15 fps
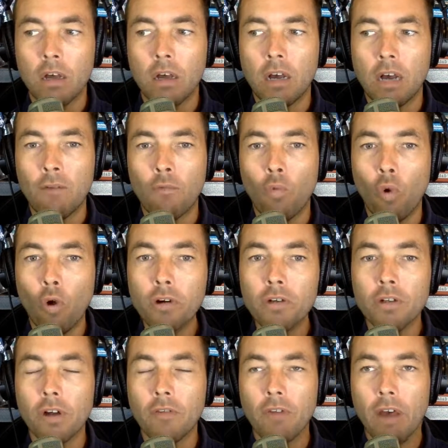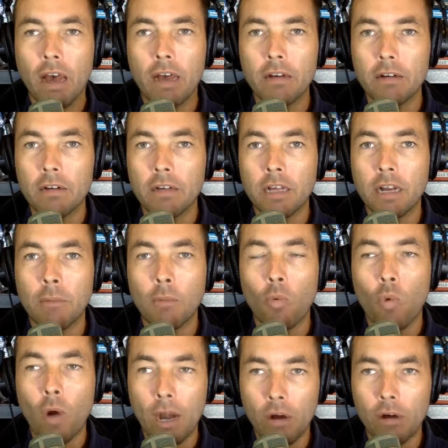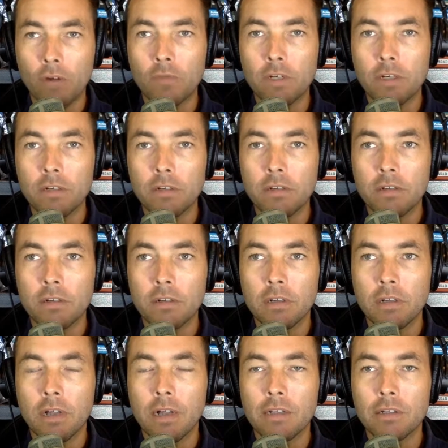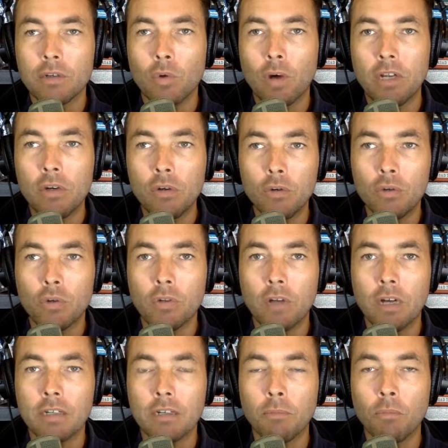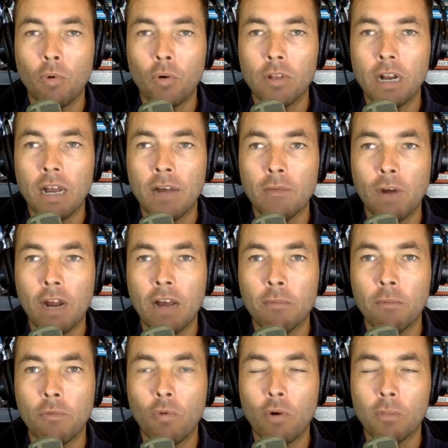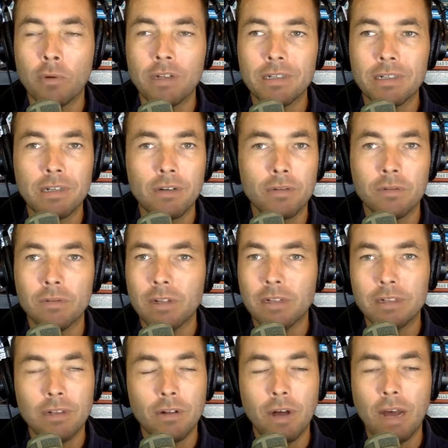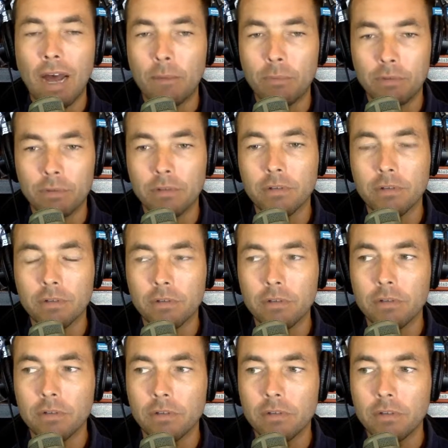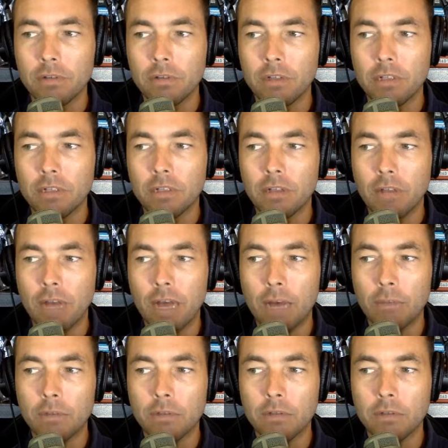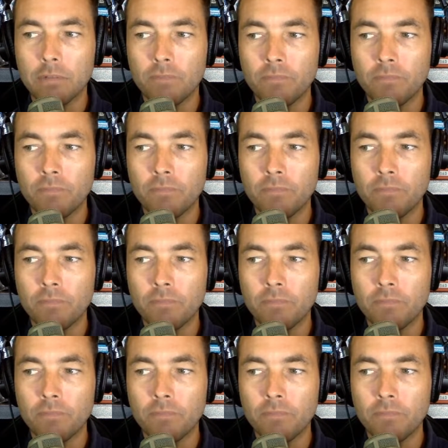I've worked on that and I'm aware of it, and so I neutralize it more than I ever have before, but it still happens. It still happens.